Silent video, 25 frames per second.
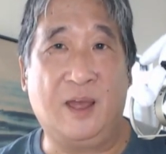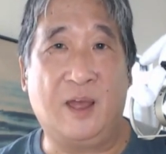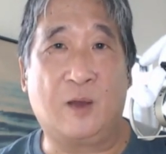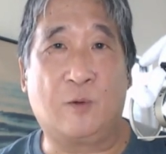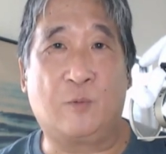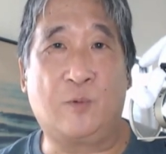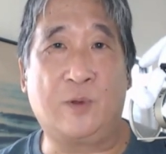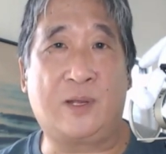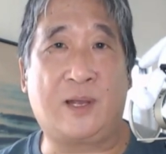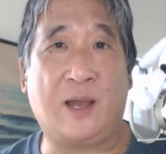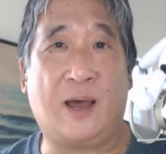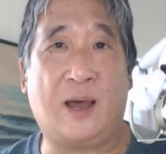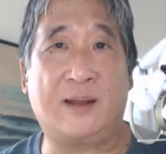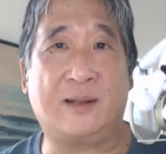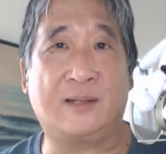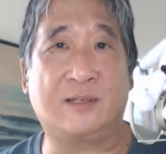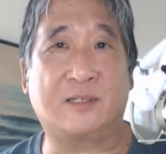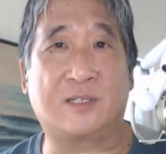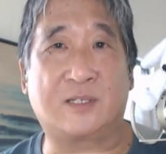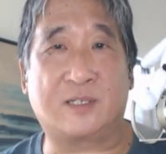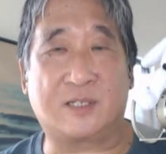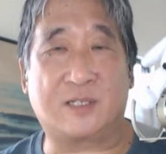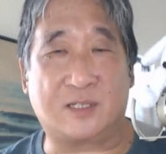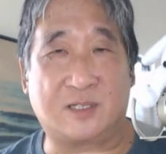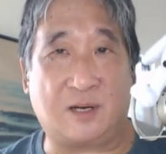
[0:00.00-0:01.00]
We got to
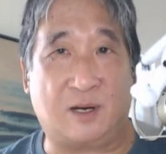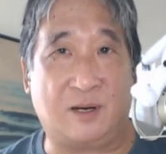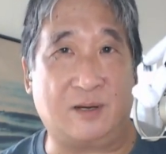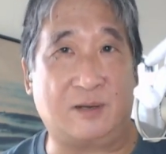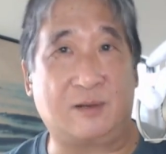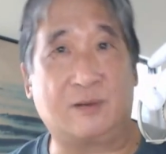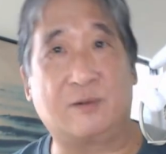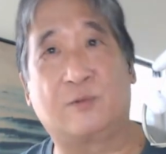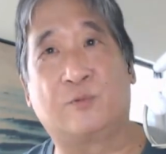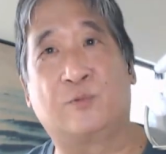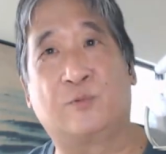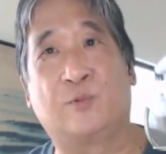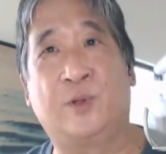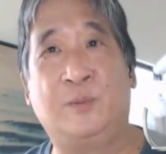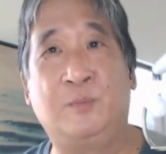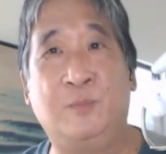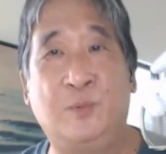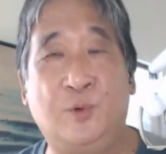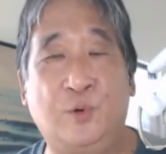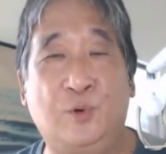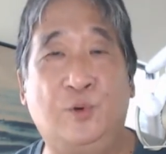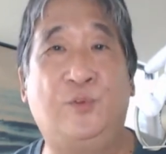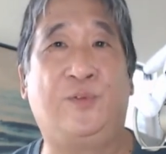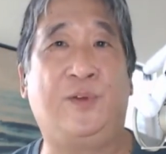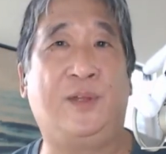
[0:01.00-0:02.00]
start
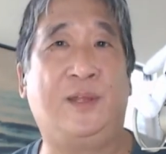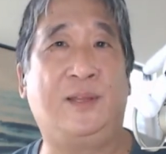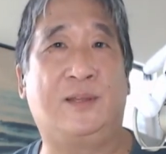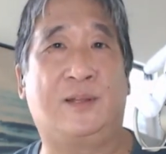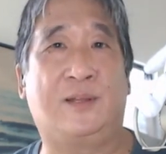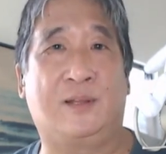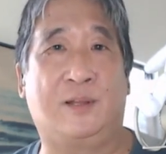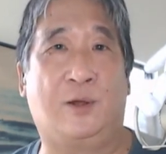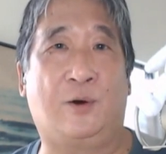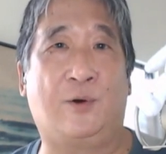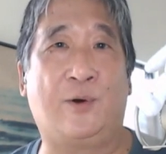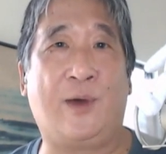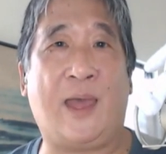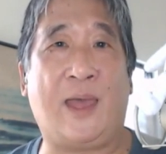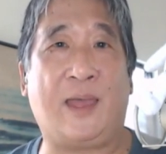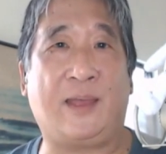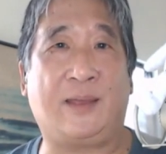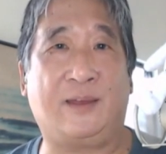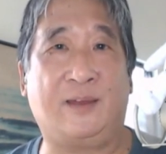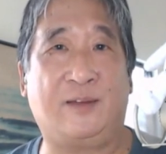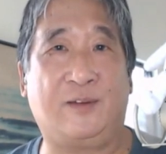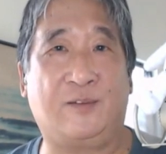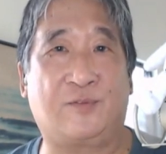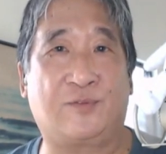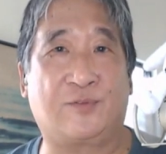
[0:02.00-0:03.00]
removing the low
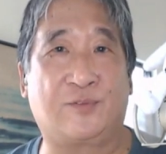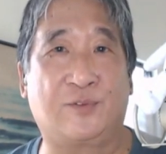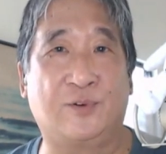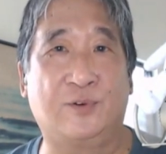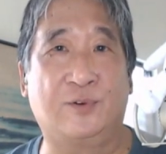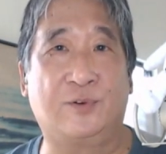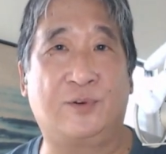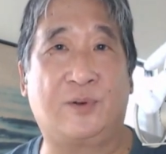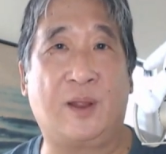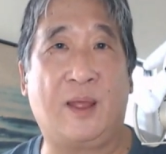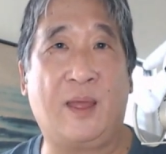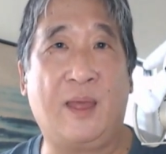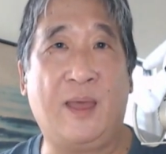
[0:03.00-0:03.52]
hanging fruit,